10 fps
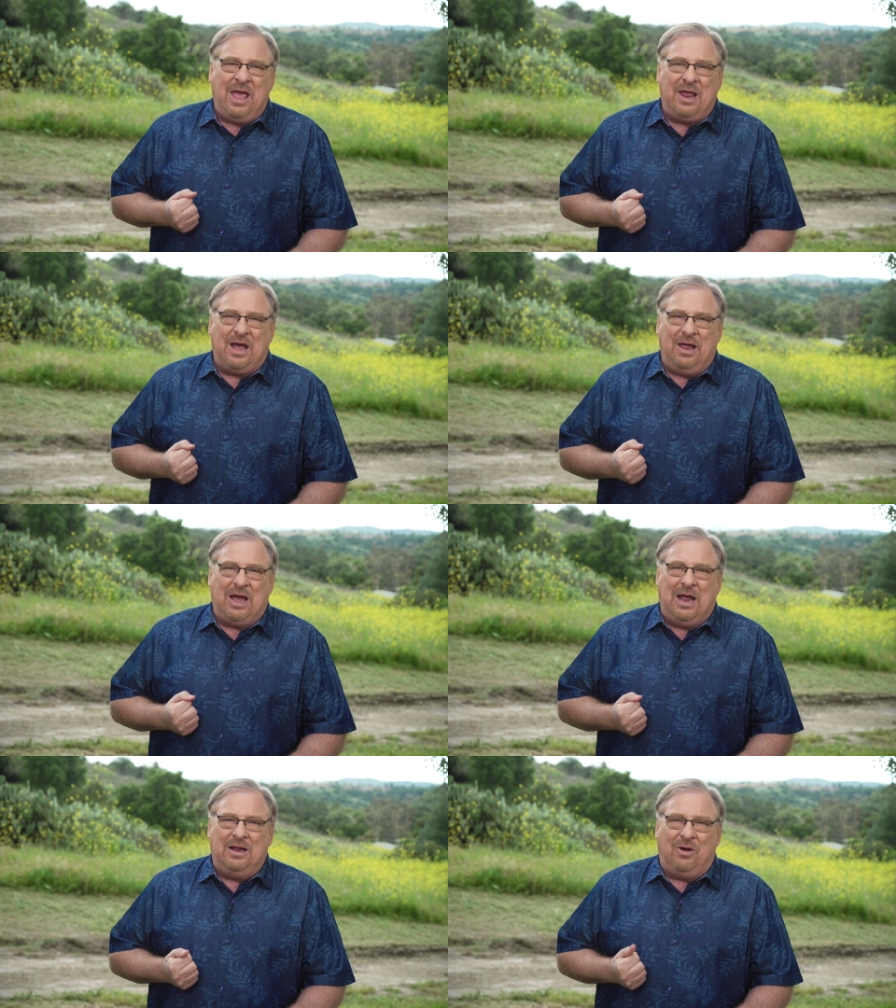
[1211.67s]

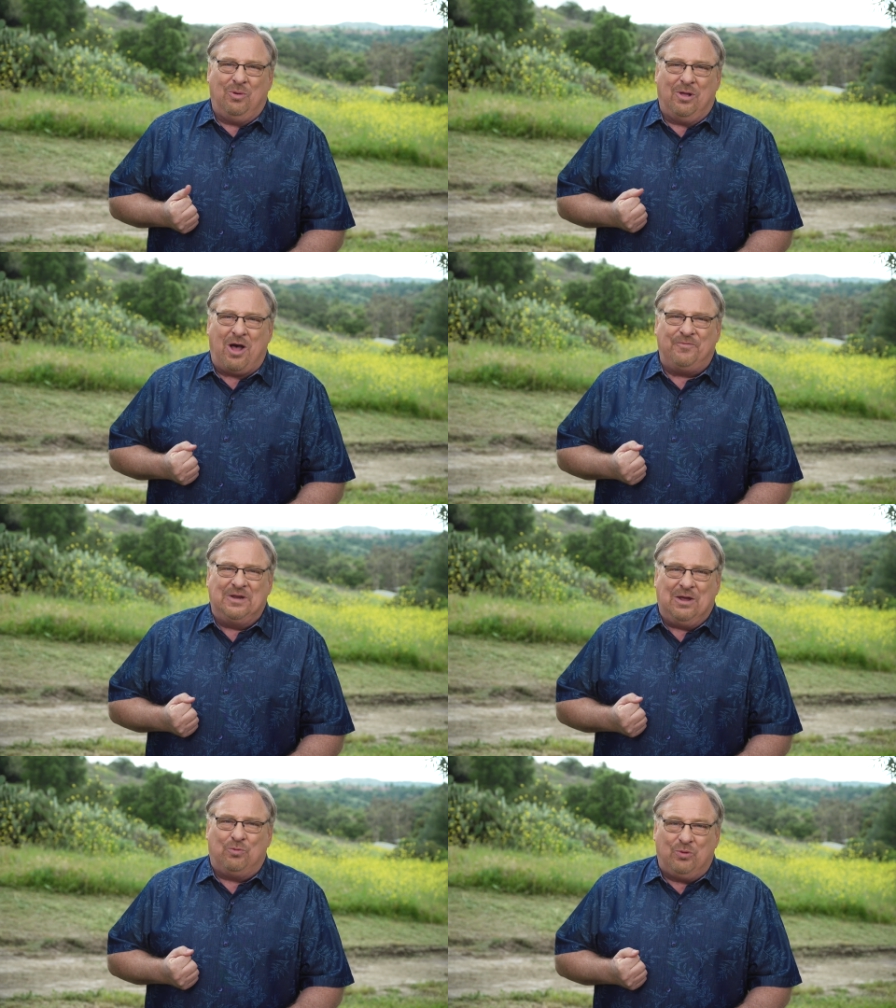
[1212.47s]
I will
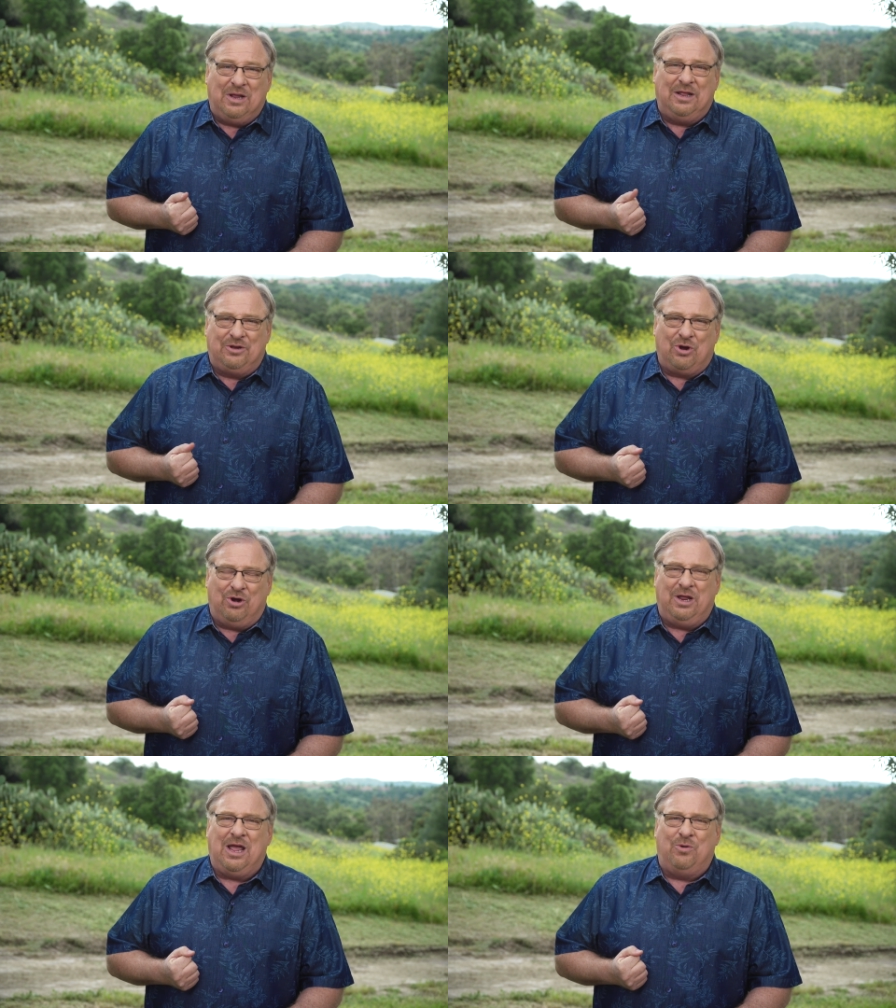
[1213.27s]
often get really
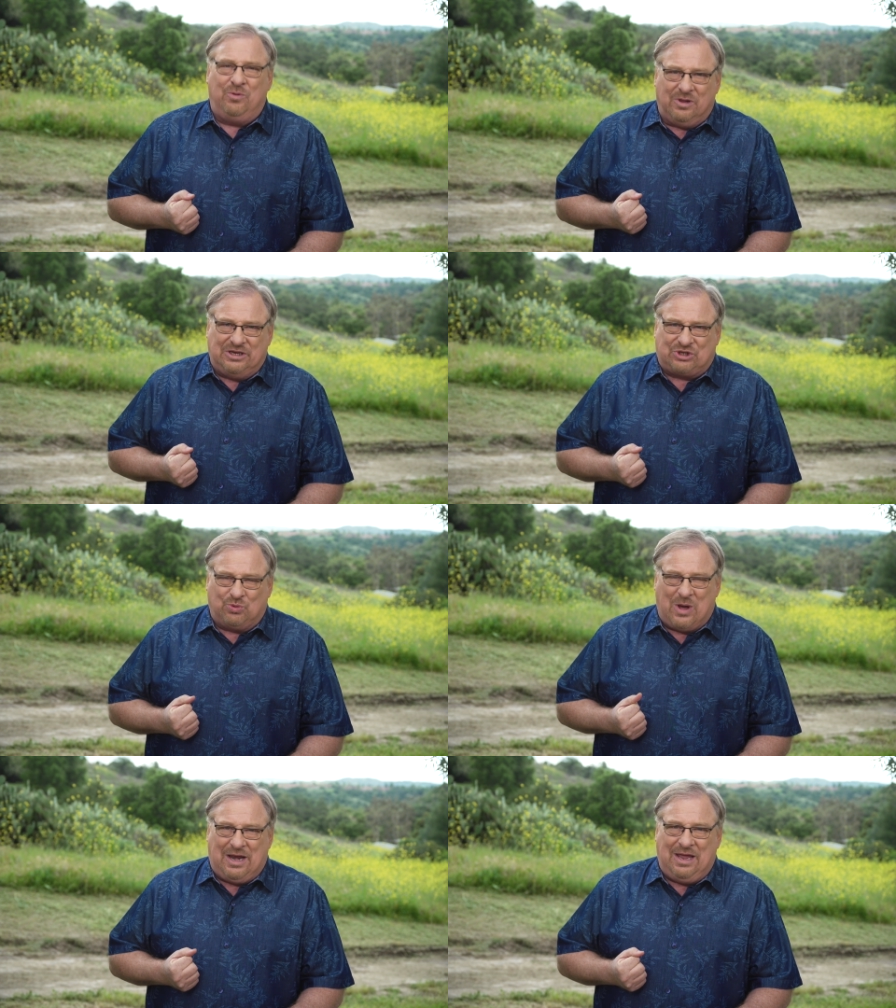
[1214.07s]
dirty and really
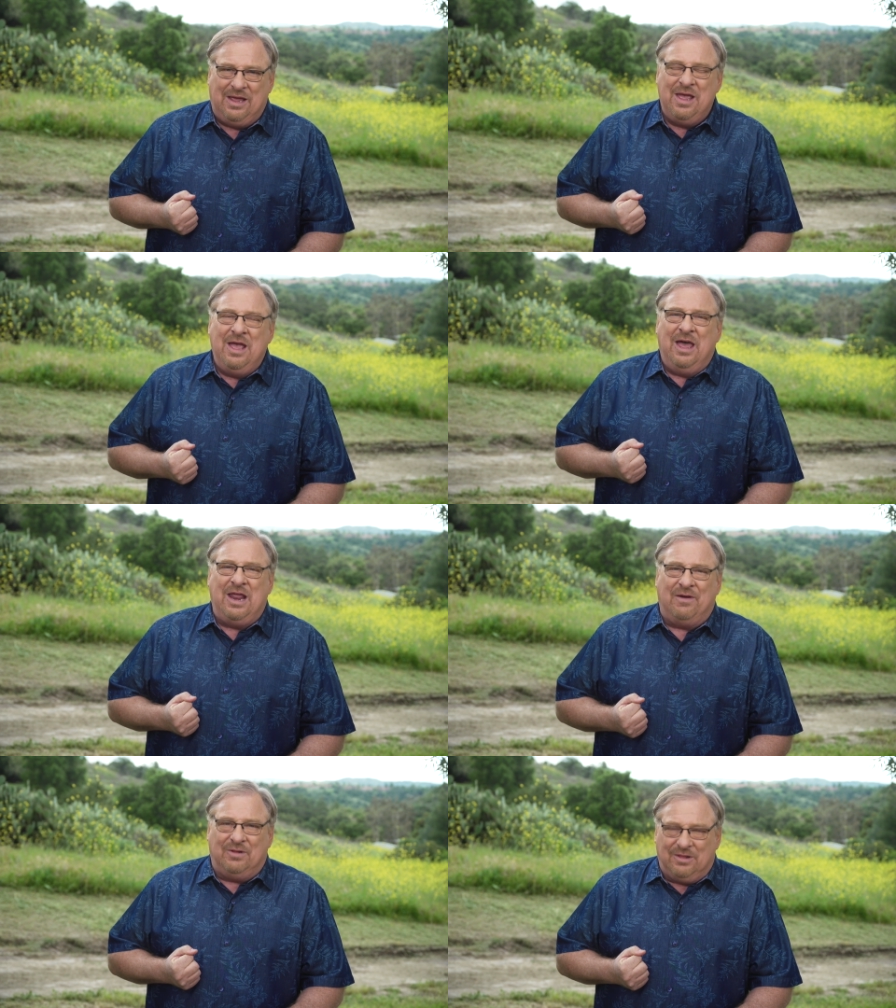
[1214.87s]
sweaty
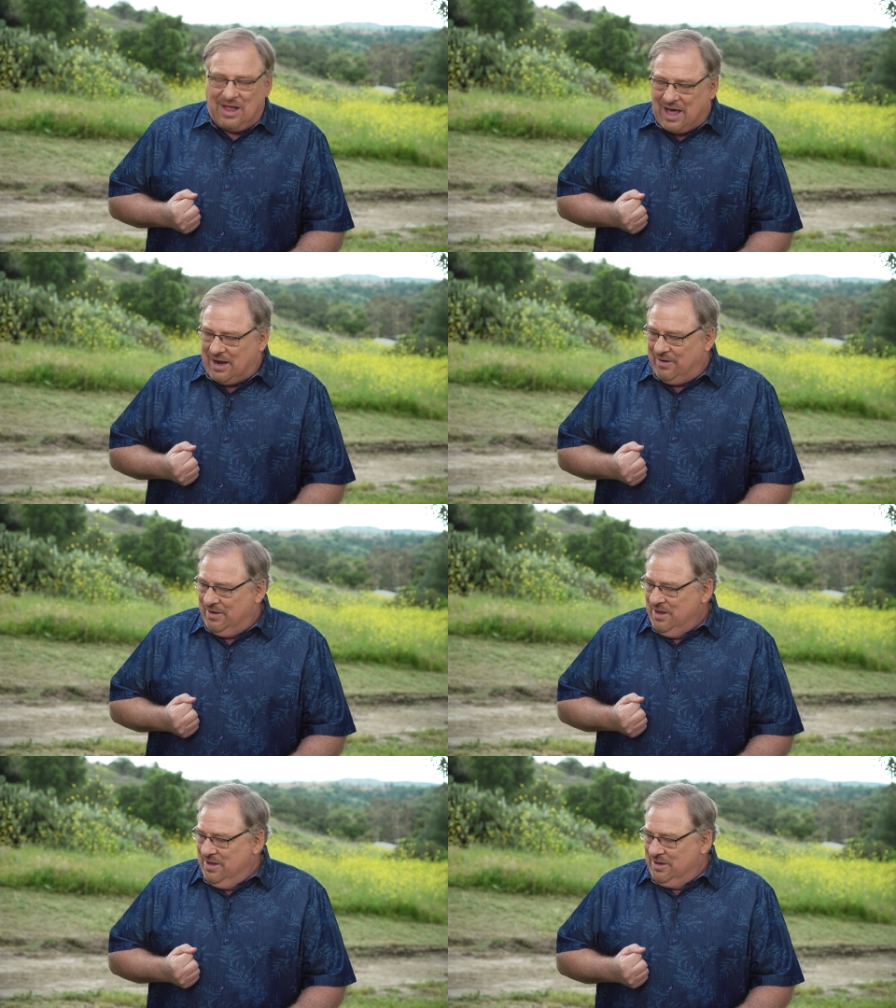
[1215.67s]
and have a lot
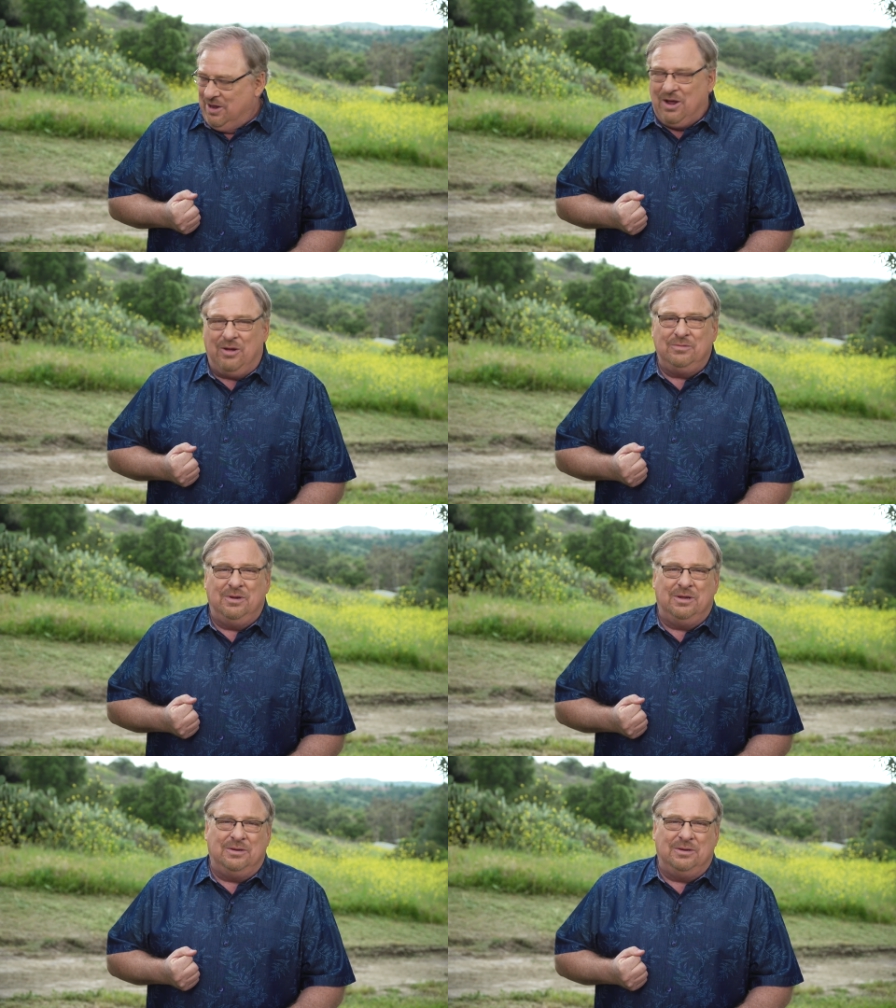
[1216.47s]
of, you know,